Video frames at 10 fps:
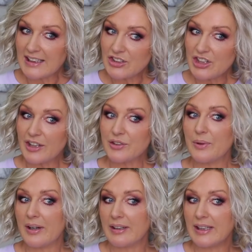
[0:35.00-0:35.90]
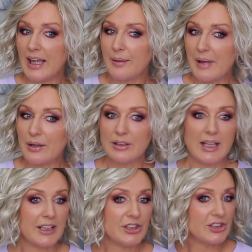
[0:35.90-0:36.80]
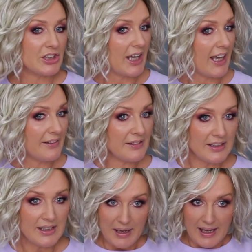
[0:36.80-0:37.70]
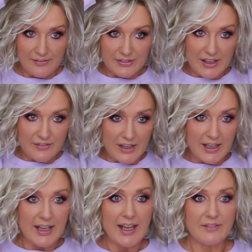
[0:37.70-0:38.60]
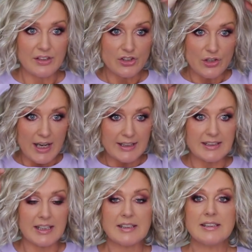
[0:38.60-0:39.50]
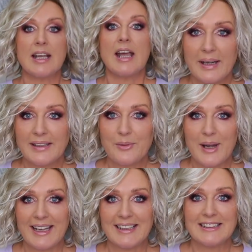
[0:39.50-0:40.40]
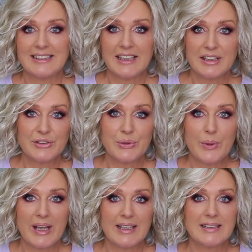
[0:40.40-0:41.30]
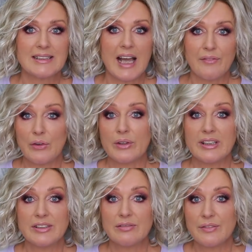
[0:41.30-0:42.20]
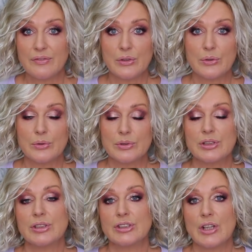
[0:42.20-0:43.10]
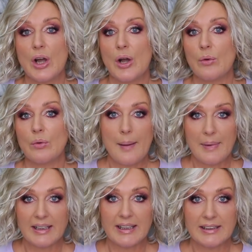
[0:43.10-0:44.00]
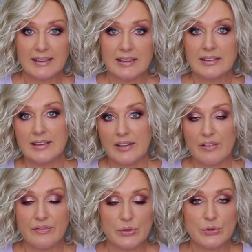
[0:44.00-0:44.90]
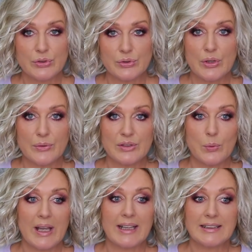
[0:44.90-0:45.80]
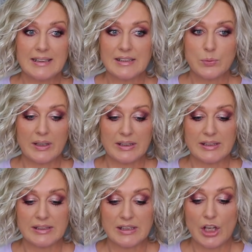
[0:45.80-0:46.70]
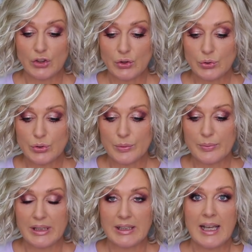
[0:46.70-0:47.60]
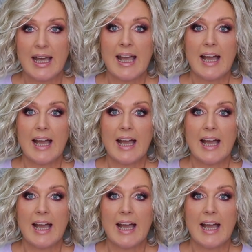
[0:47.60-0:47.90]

think January came out last year, but I've never ever tried it. By the way, the other two wigs I've already reviewed, so I might link the reviews to those wigs. This one is new to me.